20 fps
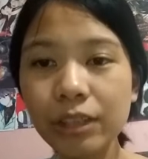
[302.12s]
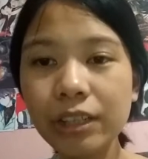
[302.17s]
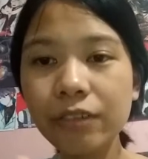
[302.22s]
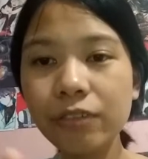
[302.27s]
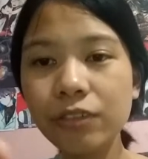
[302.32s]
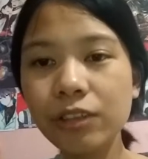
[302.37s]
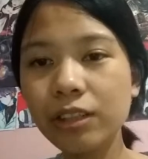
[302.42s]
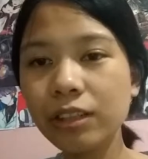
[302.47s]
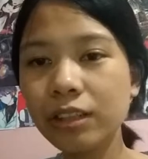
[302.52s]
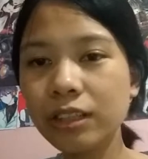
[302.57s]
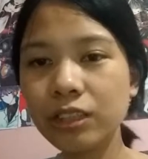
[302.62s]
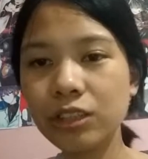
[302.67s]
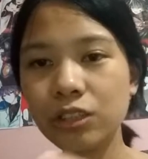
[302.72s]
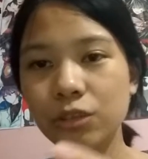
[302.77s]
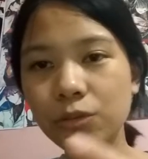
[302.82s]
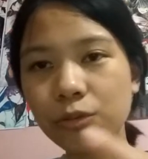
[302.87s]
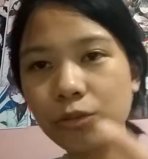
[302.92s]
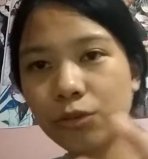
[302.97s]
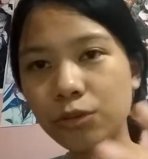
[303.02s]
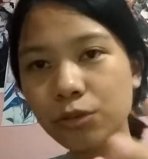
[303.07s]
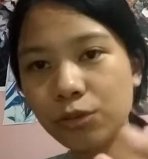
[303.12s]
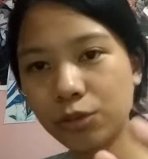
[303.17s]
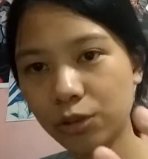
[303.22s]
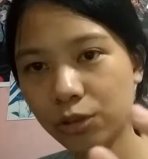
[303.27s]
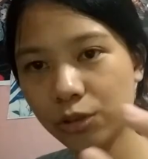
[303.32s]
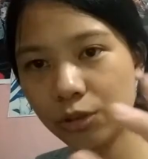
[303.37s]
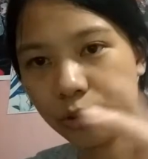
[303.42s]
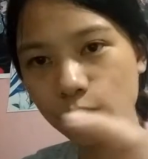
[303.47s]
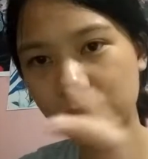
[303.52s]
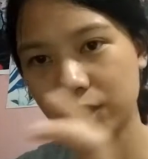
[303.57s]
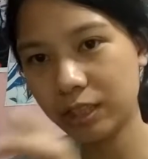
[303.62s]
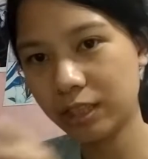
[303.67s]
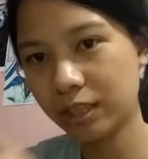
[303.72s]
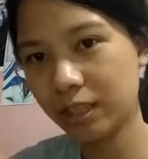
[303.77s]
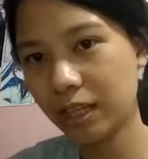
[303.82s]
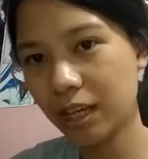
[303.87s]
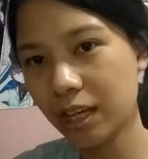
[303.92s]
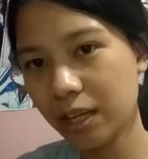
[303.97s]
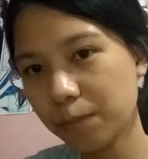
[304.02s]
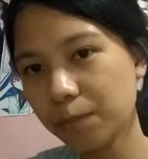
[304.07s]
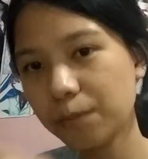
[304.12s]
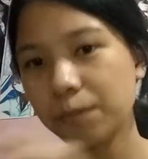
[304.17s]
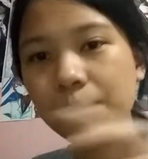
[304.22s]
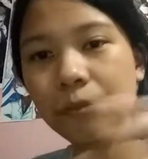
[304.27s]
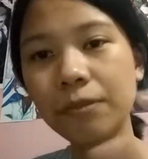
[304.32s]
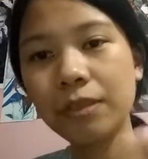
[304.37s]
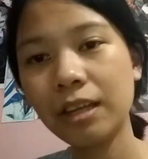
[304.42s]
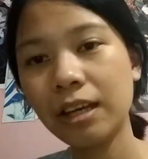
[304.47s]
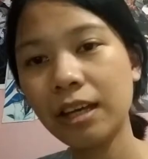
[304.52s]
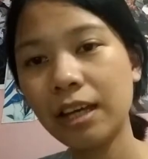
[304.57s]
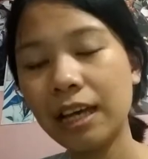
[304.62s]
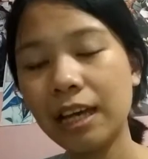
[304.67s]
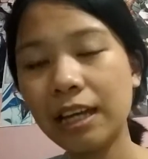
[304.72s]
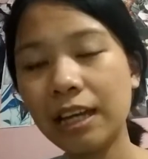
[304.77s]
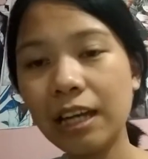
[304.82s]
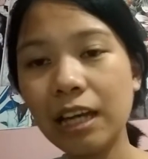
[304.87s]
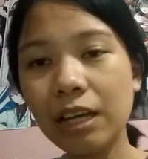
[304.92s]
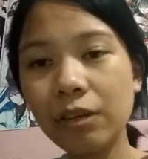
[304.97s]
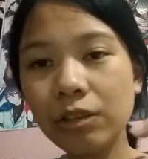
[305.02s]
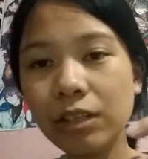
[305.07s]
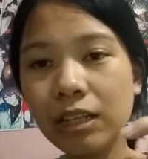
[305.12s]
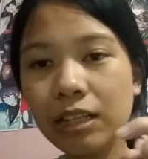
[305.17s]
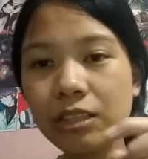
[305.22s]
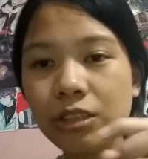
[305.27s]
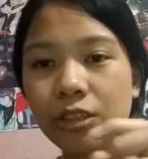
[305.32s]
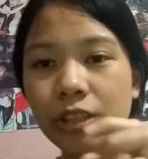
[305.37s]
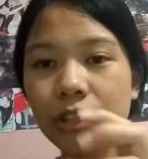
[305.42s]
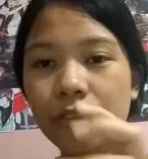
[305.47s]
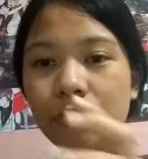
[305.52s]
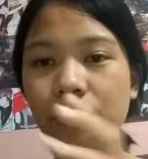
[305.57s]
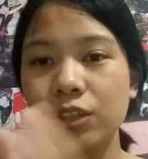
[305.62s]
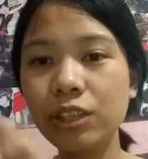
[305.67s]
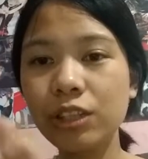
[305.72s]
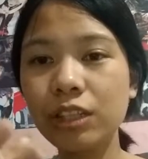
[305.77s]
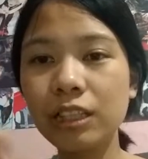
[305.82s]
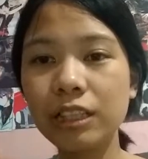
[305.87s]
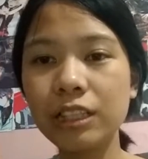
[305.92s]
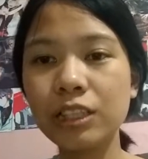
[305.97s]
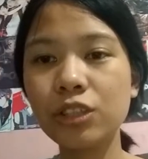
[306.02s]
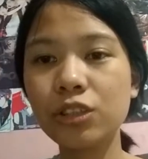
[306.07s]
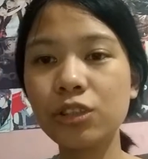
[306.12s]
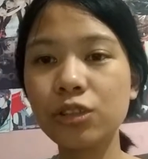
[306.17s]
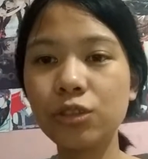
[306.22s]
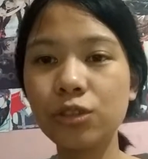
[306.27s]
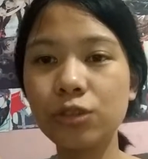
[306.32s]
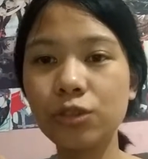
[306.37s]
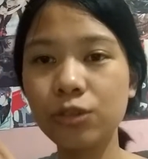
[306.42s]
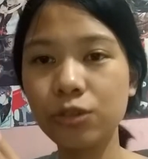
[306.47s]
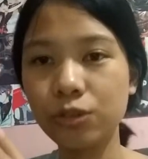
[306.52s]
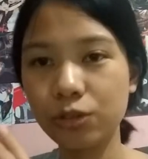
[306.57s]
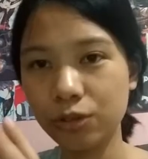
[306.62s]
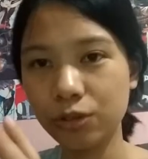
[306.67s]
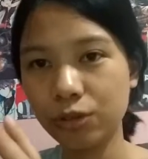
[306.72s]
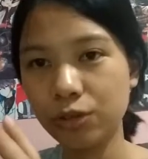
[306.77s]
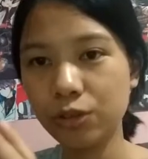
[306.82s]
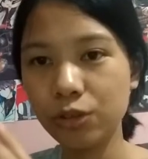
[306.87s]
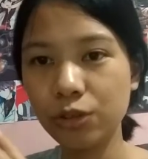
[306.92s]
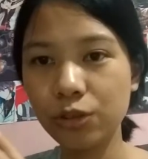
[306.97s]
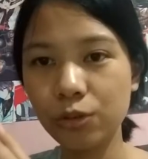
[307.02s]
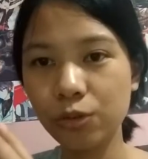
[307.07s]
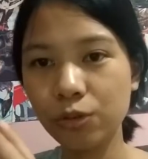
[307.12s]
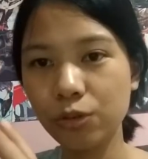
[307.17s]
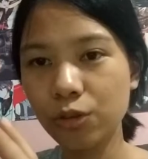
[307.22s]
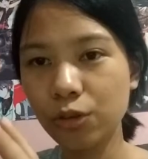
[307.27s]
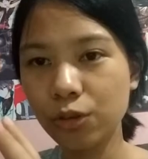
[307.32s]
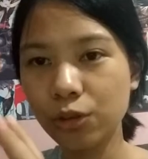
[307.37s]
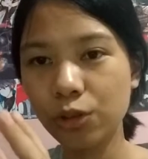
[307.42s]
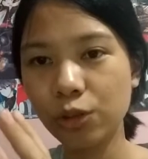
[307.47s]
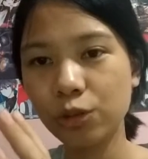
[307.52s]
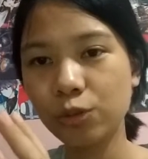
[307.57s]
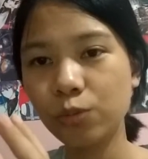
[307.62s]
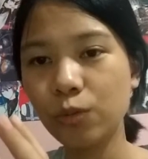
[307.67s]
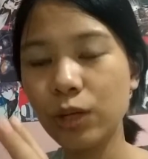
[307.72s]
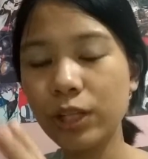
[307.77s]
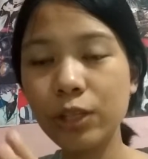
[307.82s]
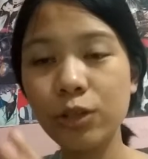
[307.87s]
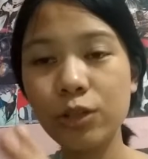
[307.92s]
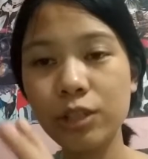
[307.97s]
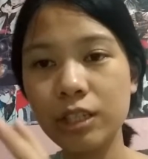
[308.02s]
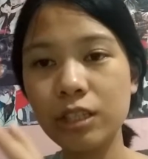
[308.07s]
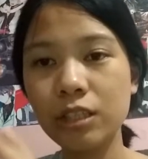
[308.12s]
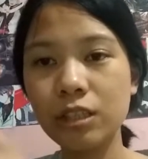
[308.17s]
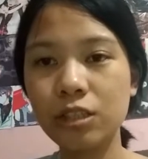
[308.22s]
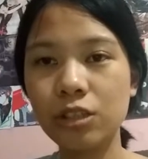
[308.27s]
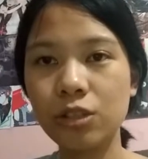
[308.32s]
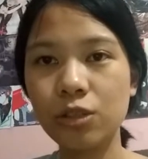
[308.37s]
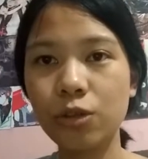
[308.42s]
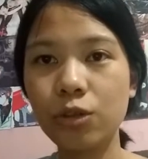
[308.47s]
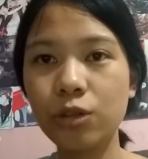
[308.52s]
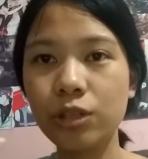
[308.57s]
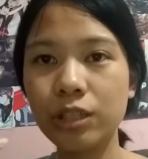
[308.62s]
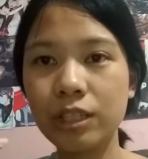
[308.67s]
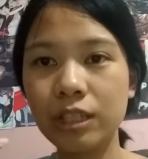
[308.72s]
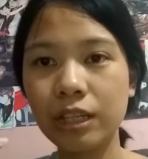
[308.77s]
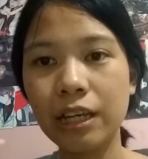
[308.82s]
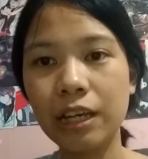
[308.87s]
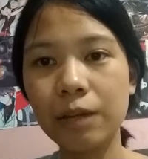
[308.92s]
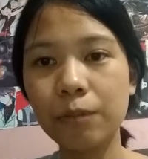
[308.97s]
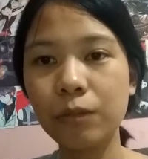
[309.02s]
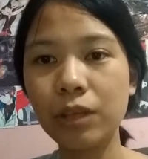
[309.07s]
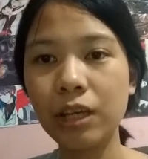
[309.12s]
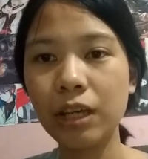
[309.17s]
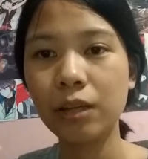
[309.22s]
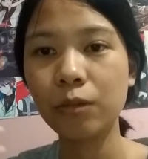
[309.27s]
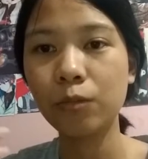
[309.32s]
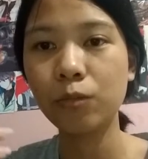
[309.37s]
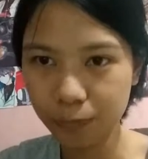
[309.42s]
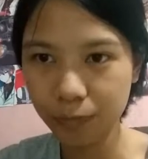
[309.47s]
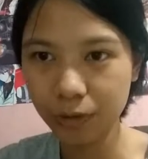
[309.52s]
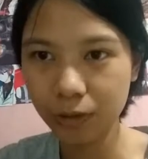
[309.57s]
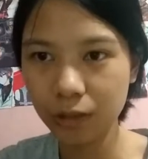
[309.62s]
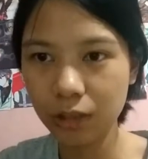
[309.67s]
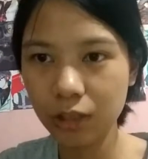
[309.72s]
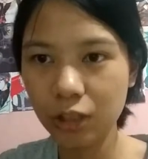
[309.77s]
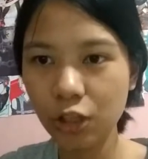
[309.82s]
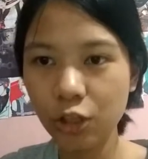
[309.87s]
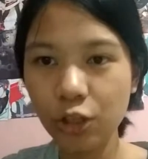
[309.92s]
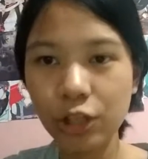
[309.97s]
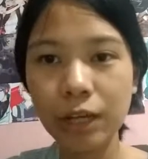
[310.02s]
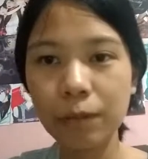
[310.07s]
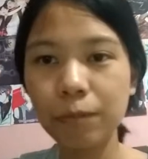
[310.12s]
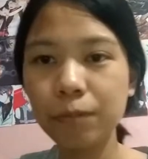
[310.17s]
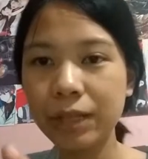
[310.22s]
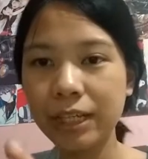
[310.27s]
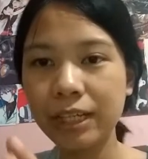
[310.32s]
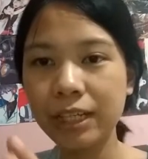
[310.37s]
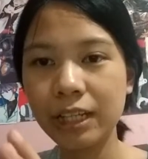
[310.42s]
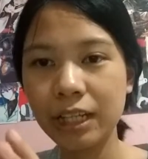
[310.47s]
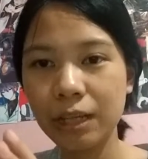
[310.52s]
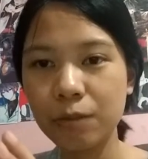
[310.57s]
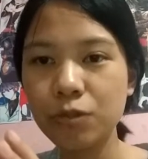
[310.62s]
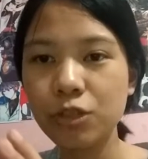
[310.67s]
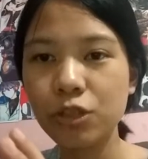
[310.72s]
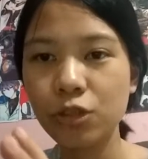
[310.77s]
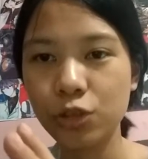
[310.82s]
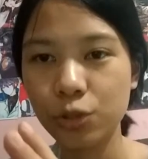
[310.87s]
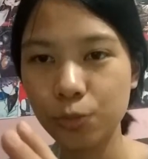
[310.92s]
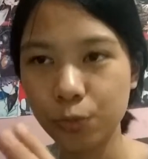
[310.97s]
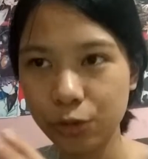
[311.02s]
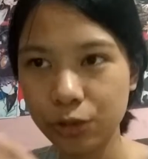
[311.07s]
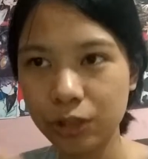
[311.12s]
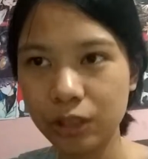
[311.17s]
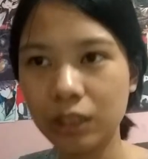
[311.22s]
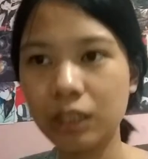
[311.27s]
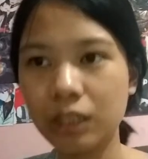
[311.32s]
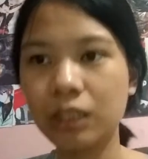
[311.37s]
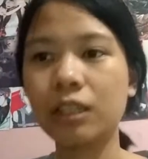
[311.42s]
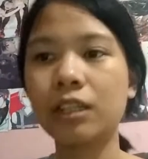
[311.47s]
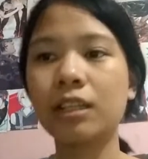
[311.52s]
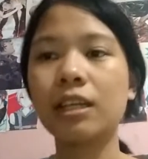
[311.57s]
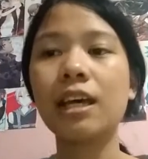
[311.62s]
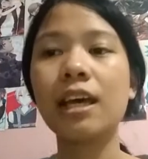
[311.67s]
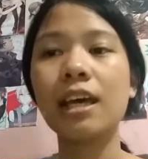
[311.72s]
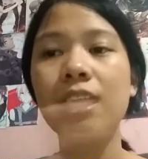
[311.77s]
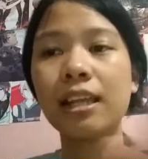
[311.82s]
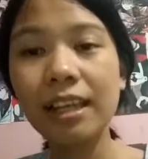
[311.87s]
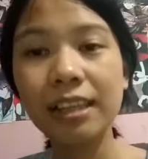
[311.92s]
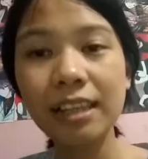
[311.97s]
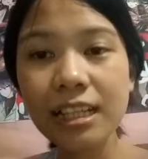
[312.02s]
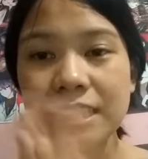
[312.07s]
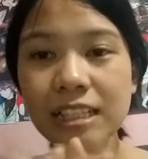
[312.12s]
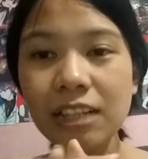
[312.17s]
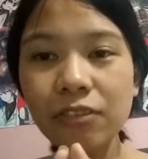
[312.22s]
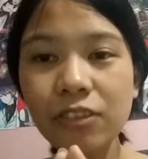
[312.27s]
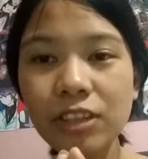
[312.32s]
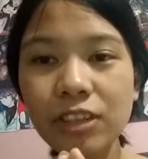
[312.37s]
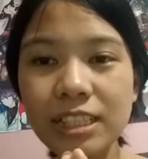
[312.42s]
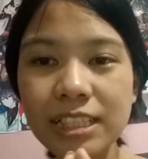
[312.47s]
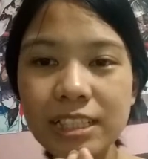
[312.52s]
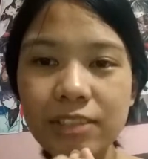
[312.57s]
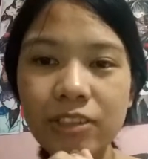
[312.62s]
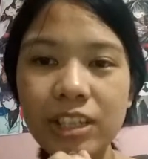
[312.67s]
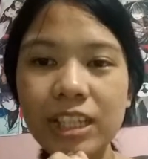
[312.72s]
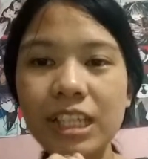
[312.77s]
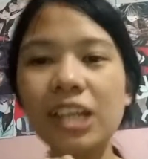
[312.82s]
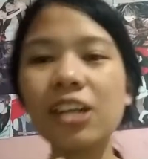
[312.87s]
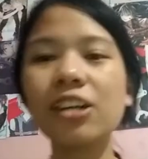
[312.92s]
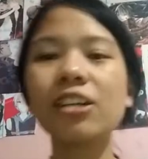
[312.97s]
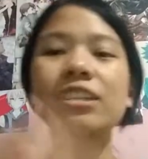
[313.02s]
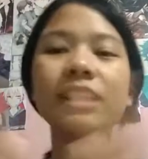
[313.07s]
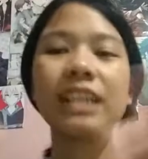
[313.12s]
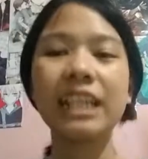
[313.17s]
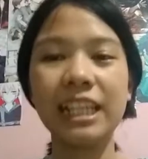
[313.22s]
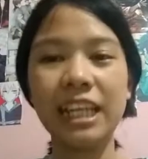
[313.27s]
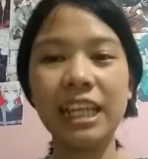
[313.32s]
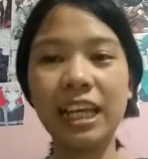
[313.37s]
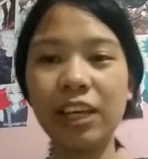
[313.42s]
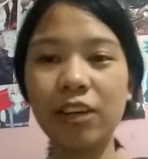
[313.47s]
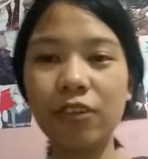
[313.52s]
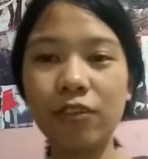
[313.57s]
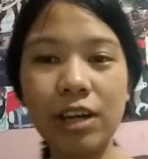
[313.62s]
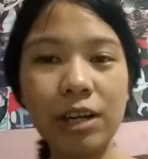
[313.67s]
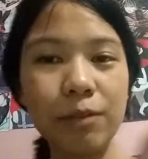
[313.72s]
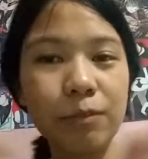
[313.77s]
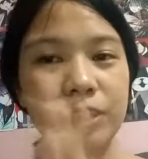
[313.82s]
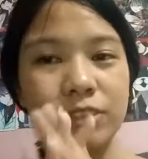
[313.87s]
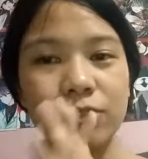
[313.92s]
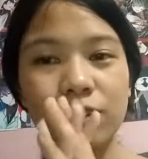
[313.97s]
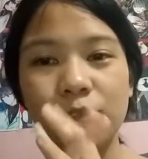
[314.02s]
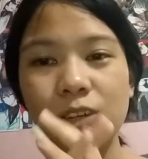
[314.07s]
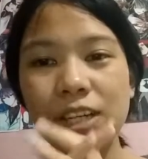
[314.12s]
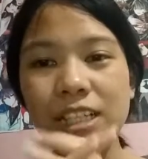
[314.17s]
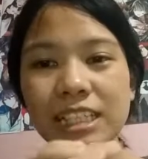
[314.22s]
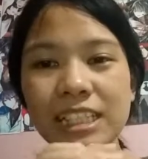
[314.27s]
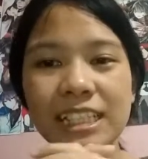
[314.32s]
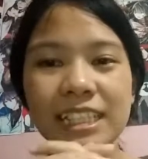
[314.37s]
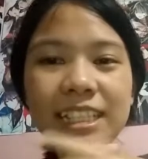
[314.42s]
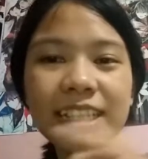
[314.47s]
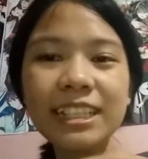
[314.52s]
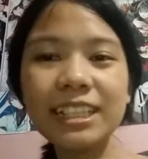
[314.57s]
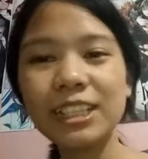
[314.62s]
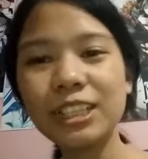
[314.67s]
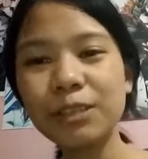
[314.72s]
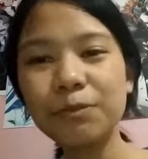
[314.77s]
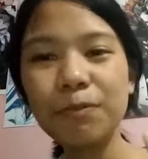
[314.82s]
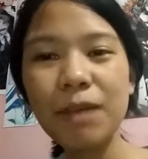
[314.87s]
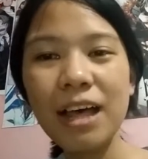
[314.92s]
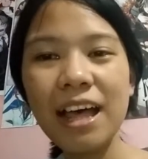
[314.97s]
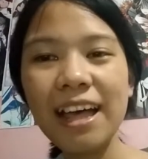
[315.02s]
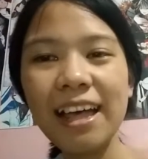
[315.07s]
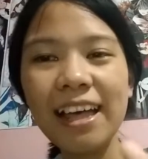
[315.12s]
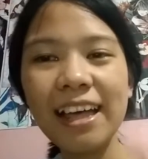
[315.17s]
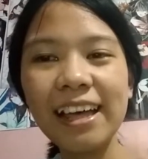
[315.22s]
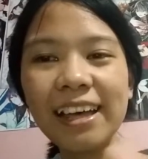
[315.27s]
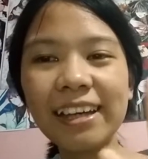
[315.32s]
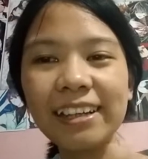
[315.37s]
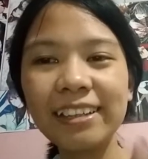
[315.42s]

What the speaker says: you the link to download this game And I will also give you the link to download what you need so you can play the game so smoothly. That's all for this video. Thank you very much for watching. Goodbye.